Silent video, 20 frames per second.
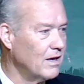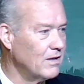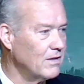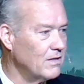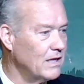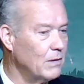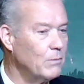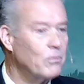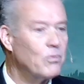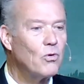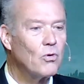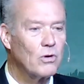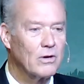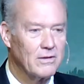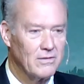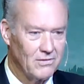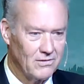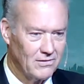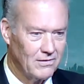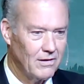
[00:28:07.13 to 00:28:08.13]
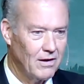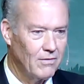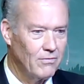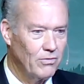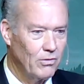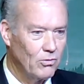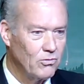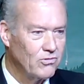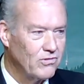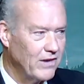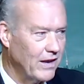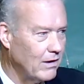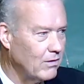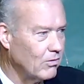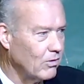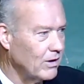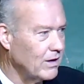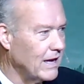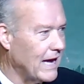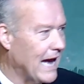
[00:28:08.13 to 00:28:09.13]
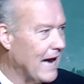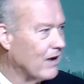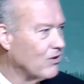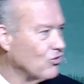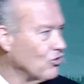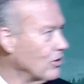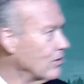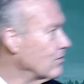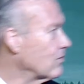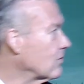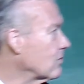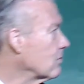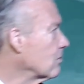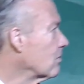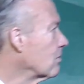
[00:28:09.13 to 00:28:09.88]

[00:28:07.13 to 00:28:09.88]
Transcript: the importance of those sacred actions.